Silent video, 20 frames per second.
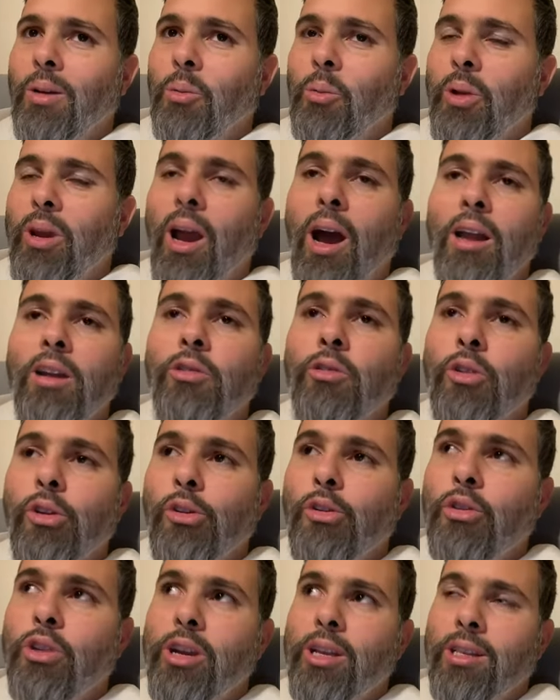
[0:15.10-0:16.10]
we had a
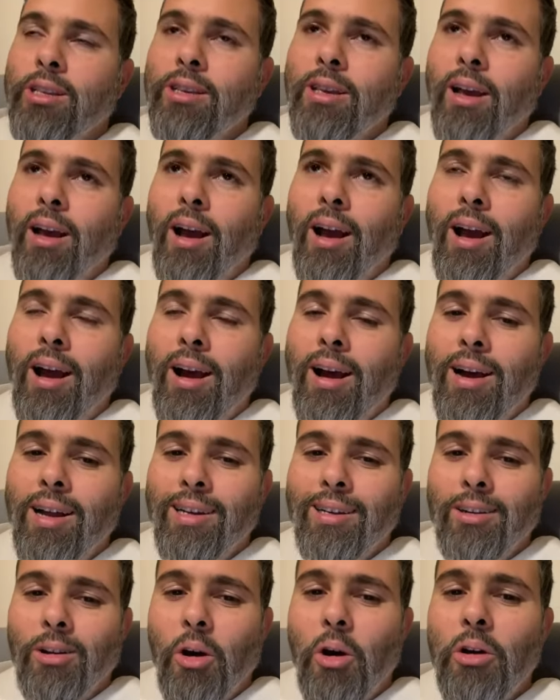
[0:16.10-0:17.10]
retreat,
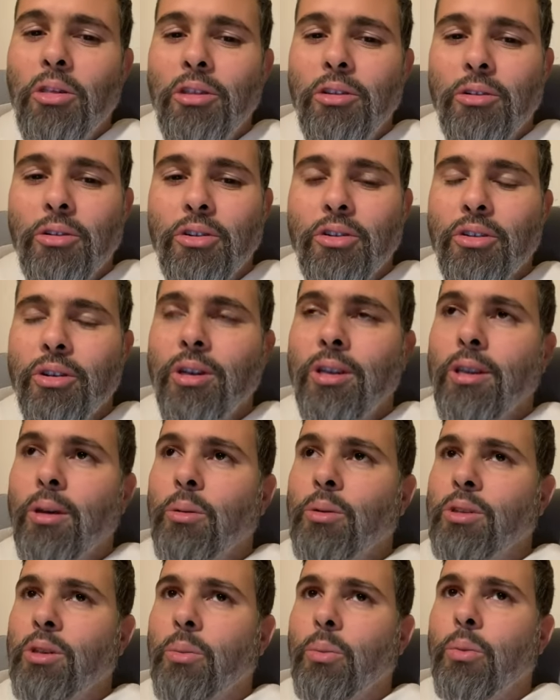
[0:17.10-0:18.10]
and on the retreat there
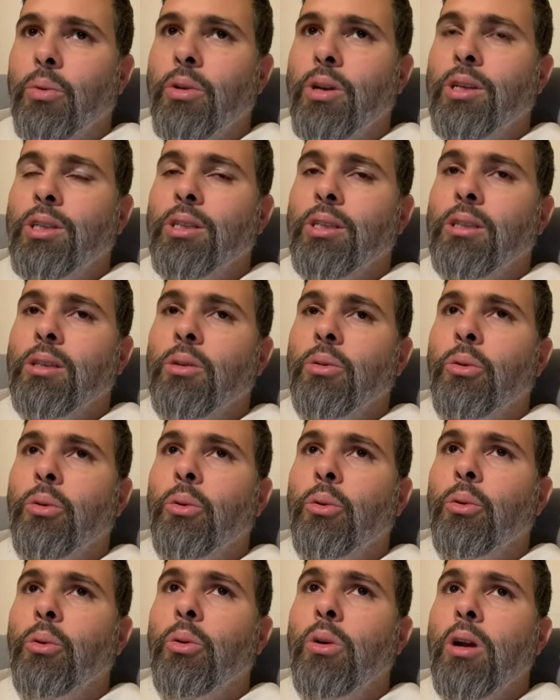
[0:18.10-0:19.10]
was a priest
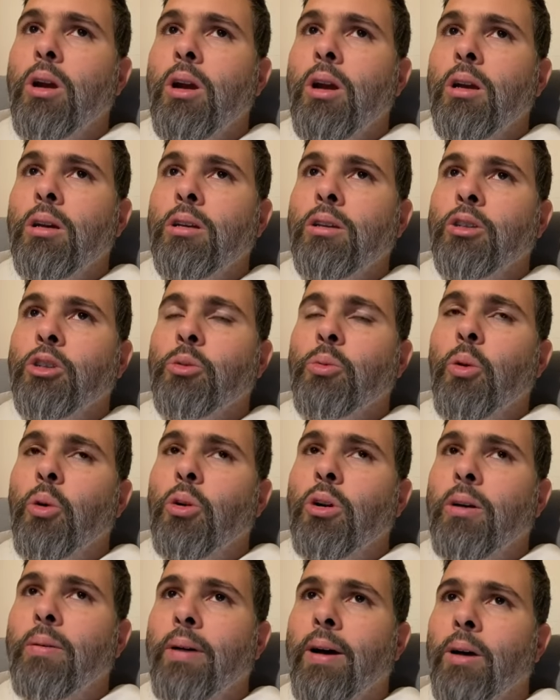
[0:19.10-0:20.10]
who
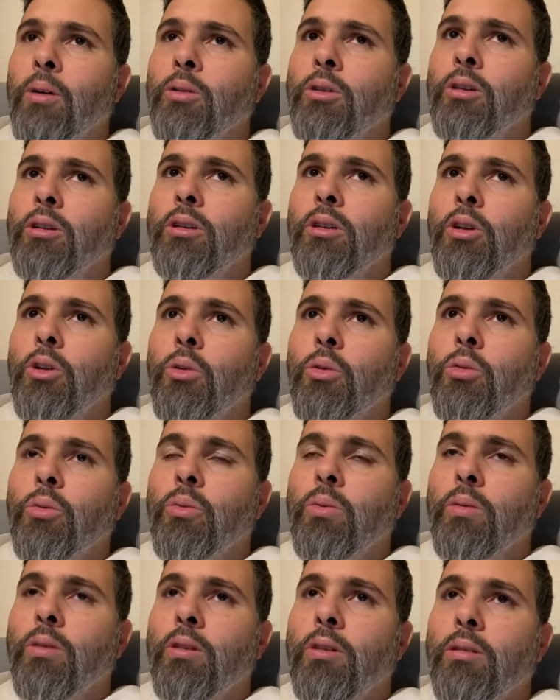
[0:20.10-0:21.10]
spoke about,
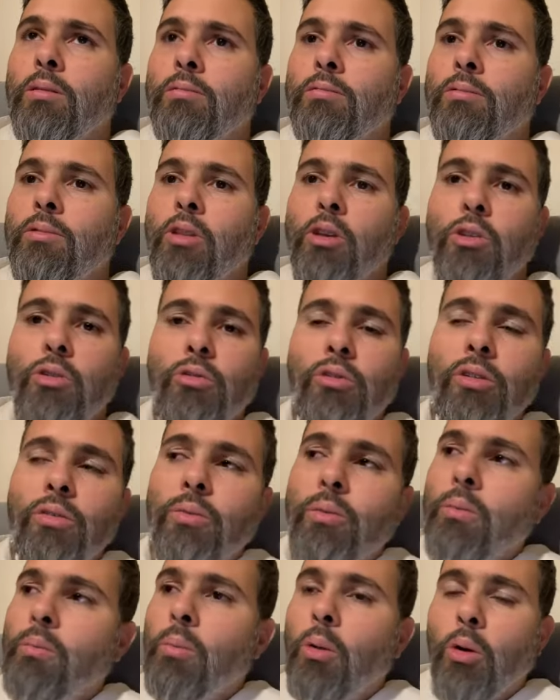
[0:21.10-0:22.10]
the three
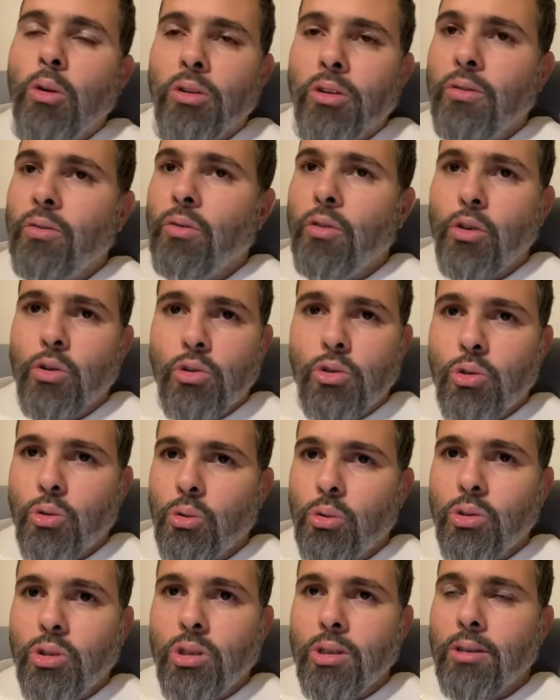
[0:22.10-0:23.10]
important
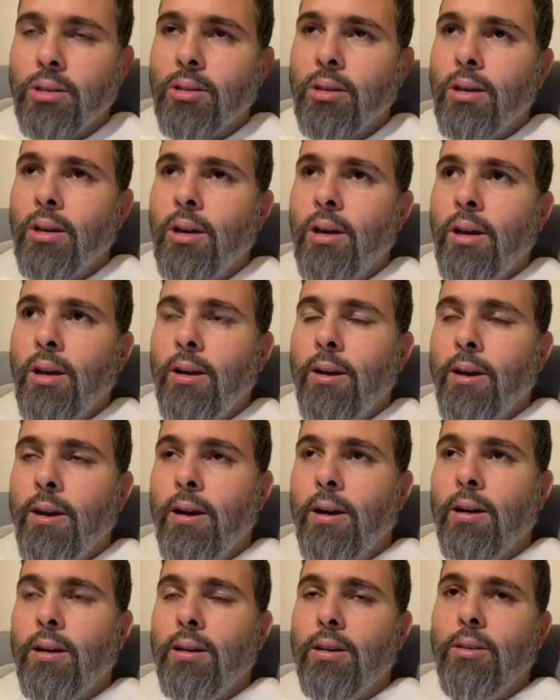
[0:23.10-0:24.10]
virtues
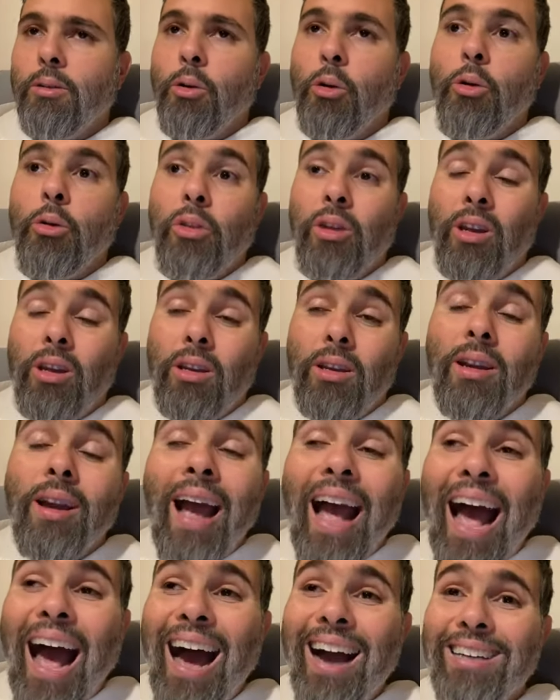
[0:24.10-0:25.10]
or the
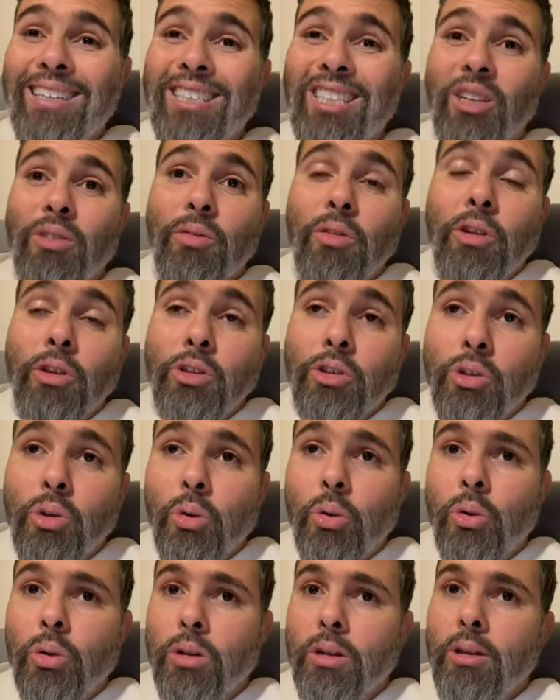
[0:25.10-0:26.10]
acts of the
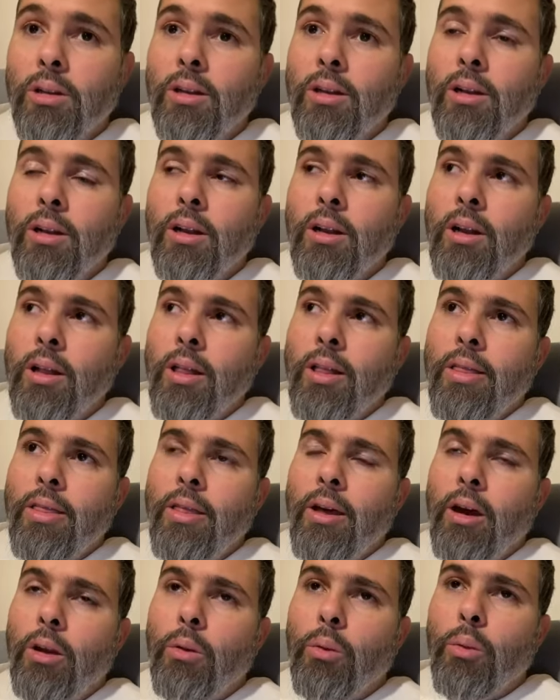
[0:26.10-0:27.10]
soul
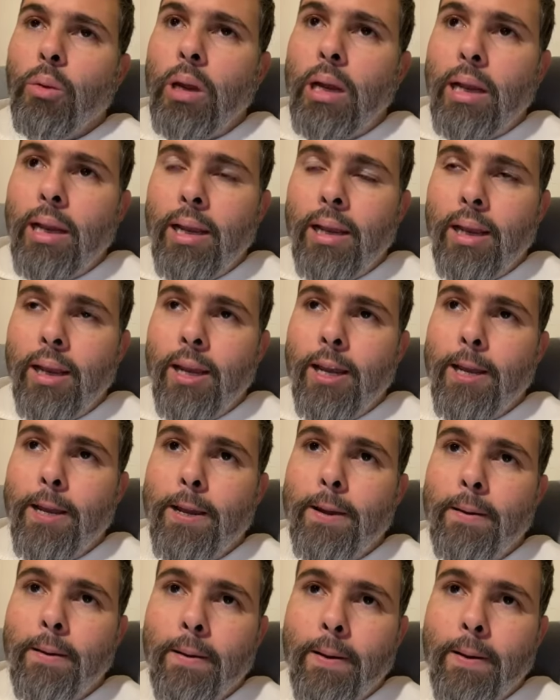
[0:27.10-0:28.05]
that really